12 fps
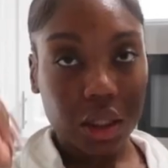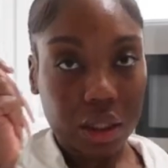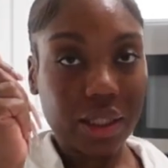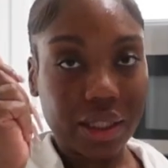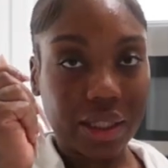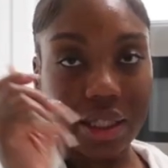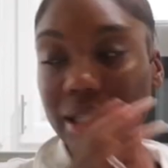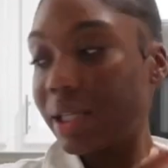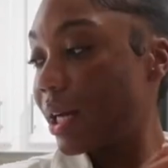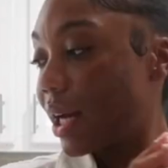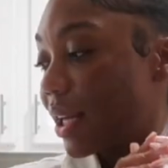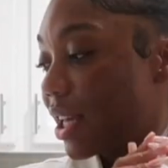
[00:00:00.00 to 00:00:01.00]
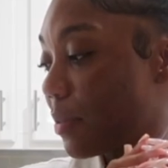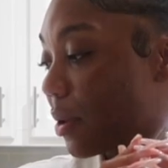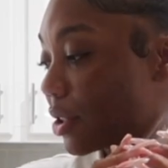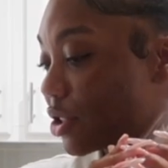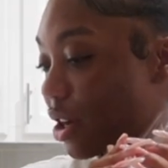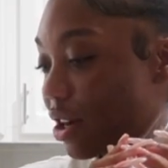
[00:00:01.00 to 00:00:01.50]
good. Gotta keep
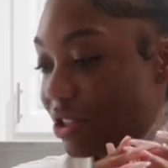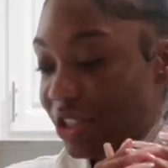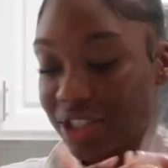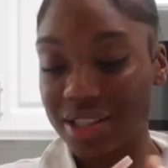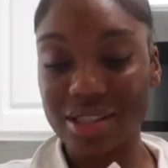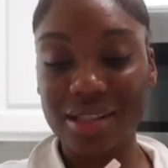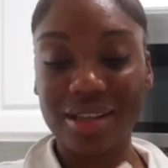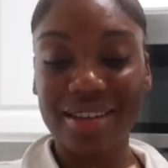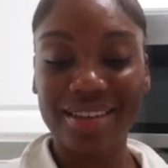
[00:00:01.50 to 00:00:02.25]
all the chargers.